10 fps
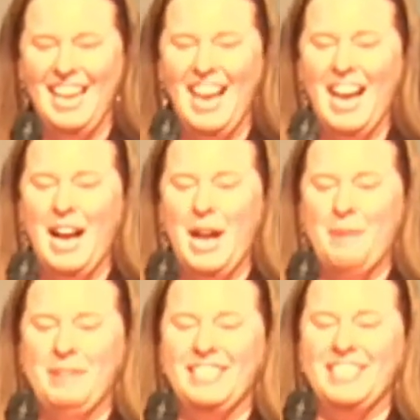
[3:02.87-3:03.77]

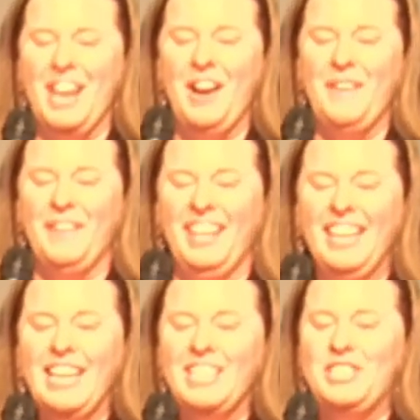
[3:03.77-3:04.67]
So
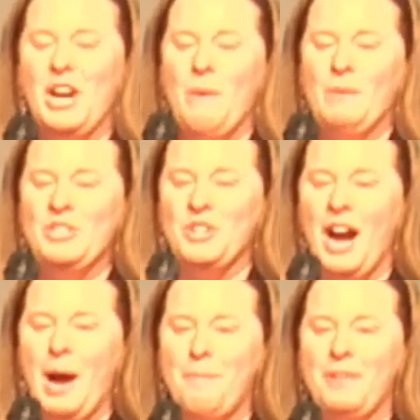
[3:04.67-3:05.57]
don't
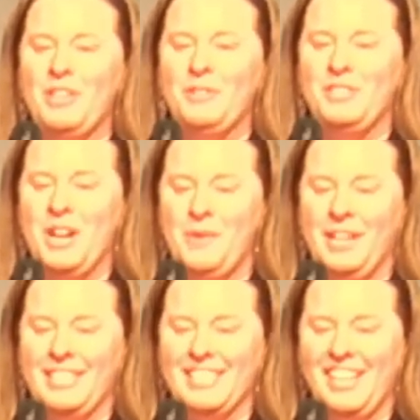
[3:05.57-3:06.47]
drop those
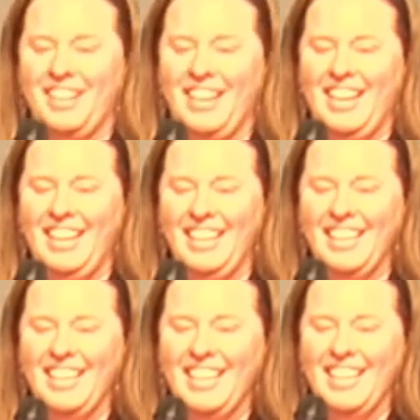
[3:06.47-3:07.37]
donuts, Larry.
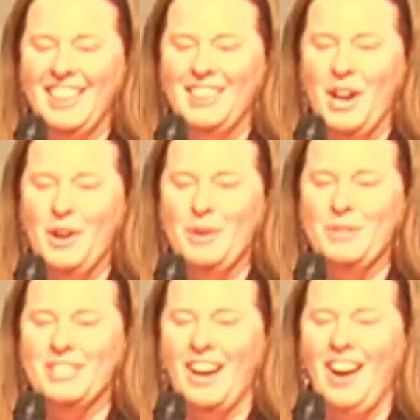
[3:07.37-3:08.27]
Those
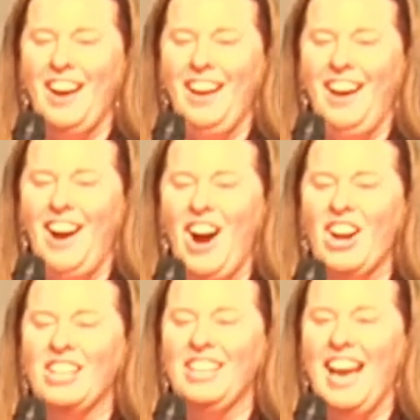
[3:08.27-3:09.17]

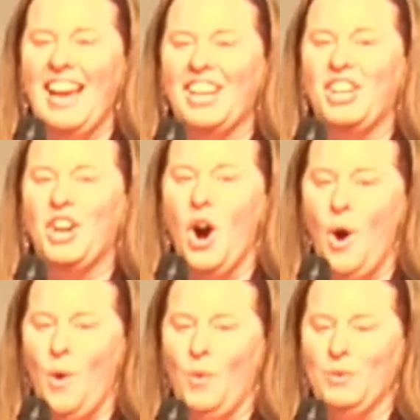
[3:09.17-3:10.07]
are like
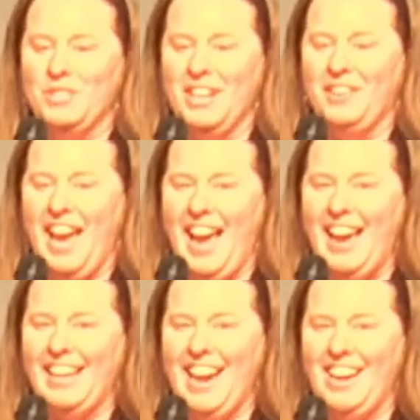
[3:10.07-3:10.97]
gold, okay,
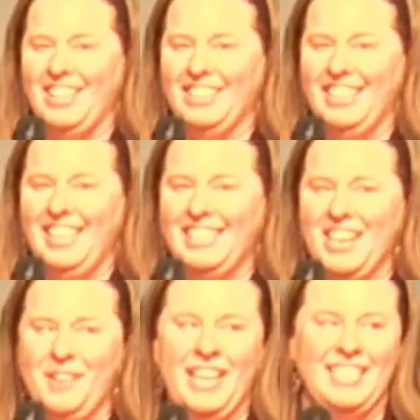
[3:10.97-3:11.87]
Carol Lee
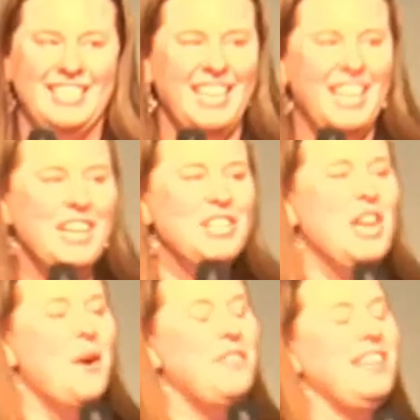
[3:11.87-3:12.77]
donuts.
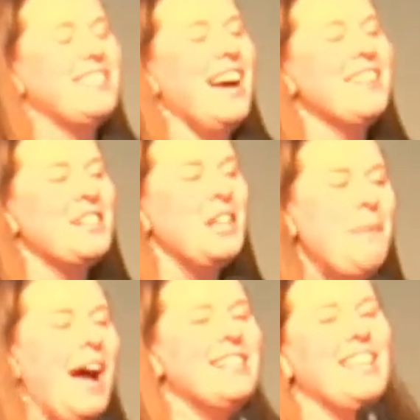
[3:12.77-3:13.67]
So these guys are going to
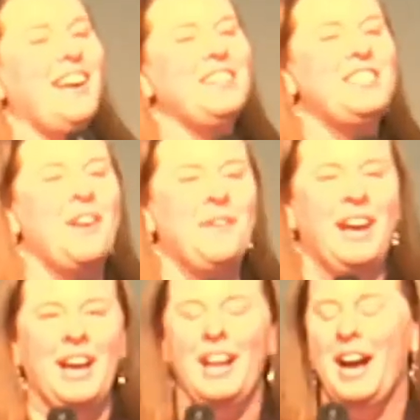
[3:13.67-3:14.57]
pass out a
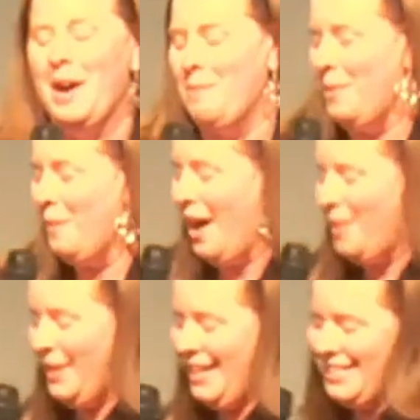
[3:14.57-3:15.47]
donut while
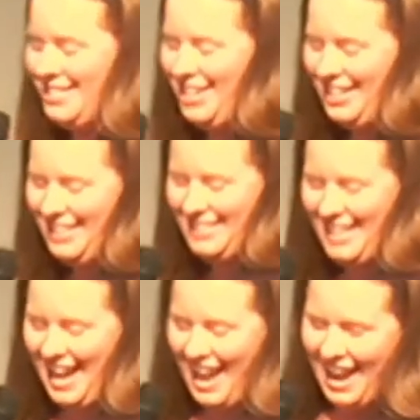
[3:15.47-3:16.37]
we get started
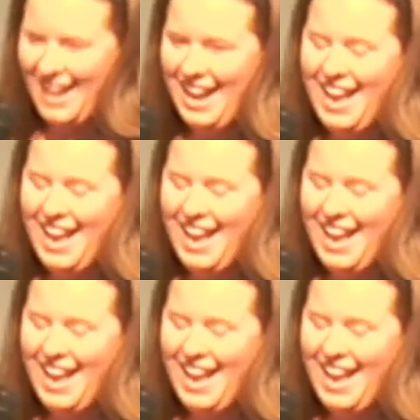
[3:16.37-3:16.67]
today.